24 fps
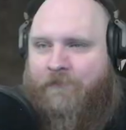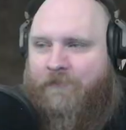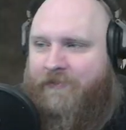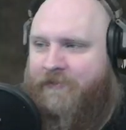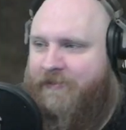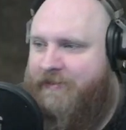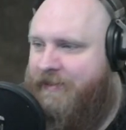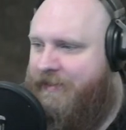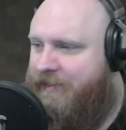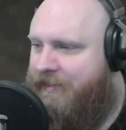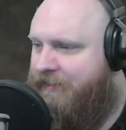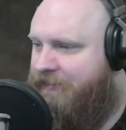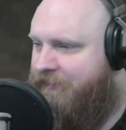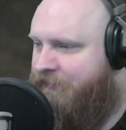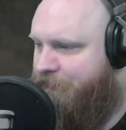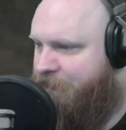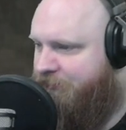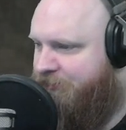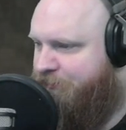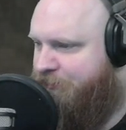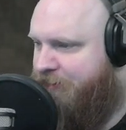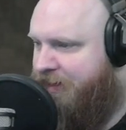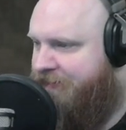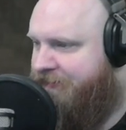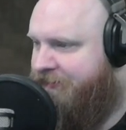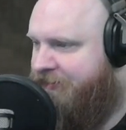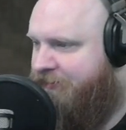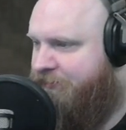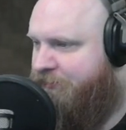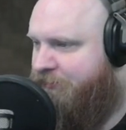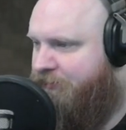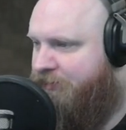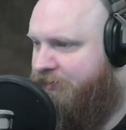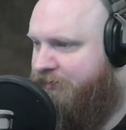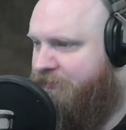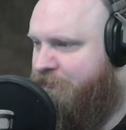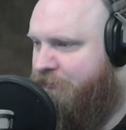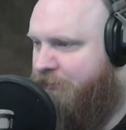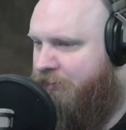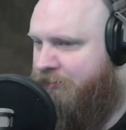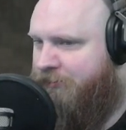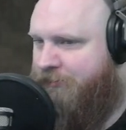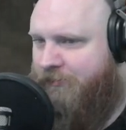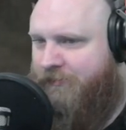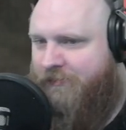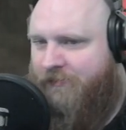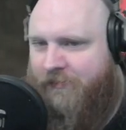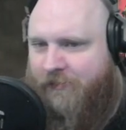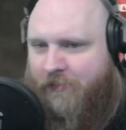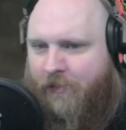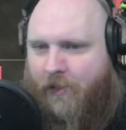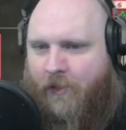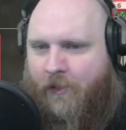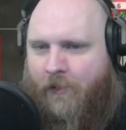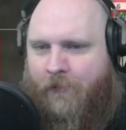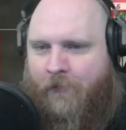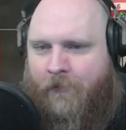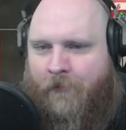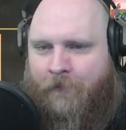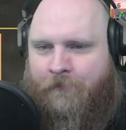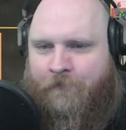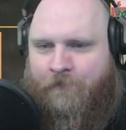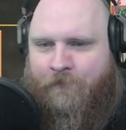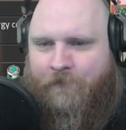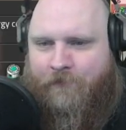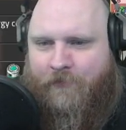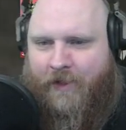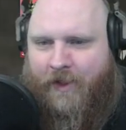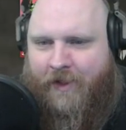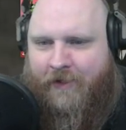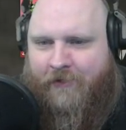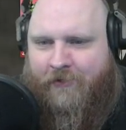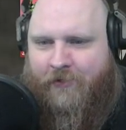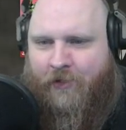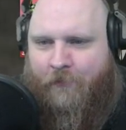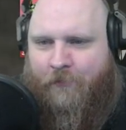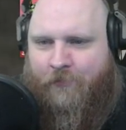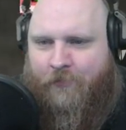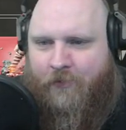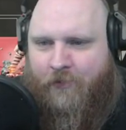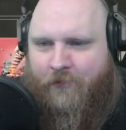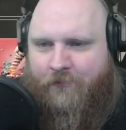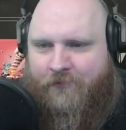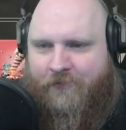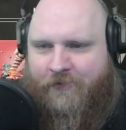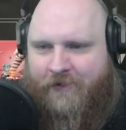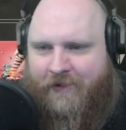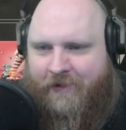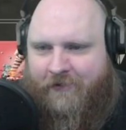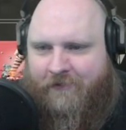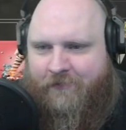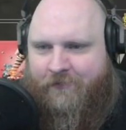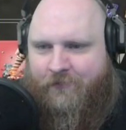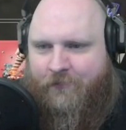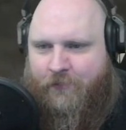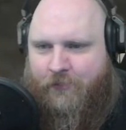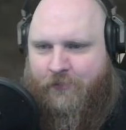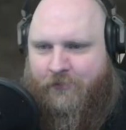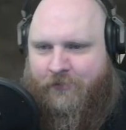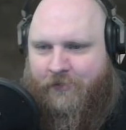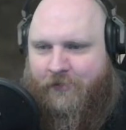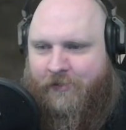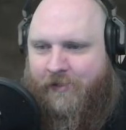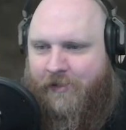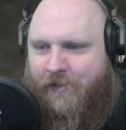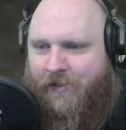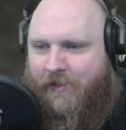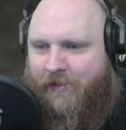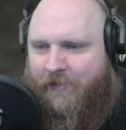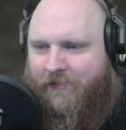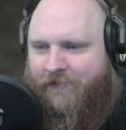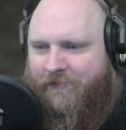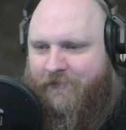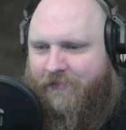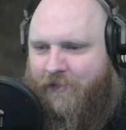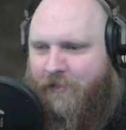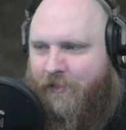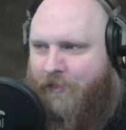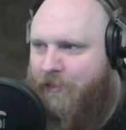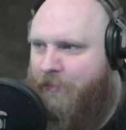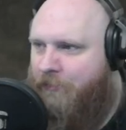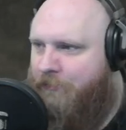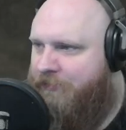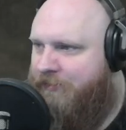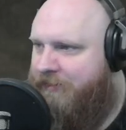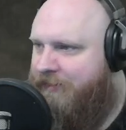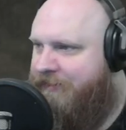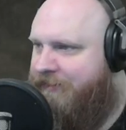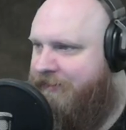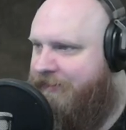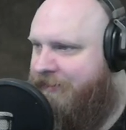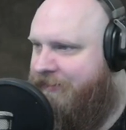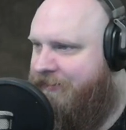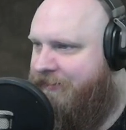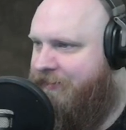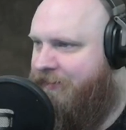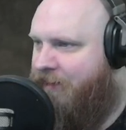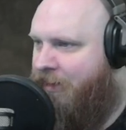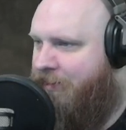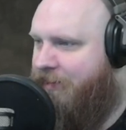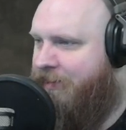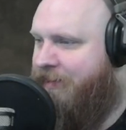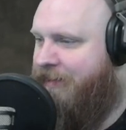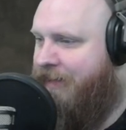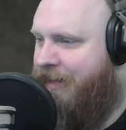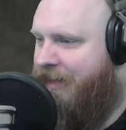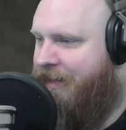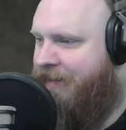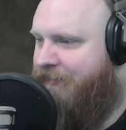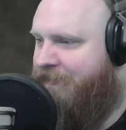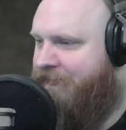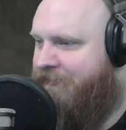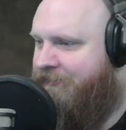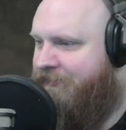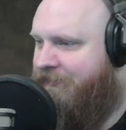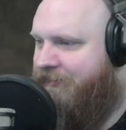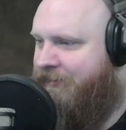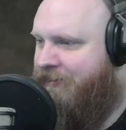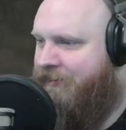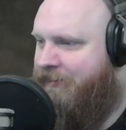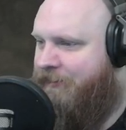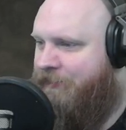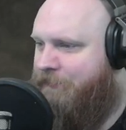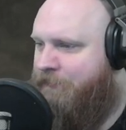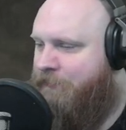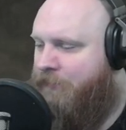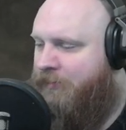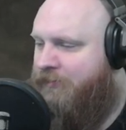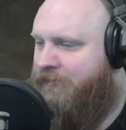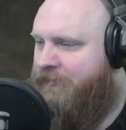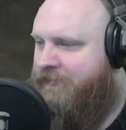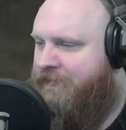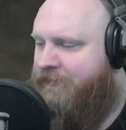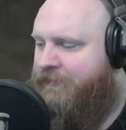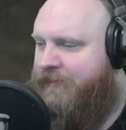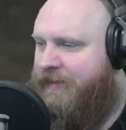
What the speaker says: the space exploration modules go a couple of tiers further. So the high-end modules over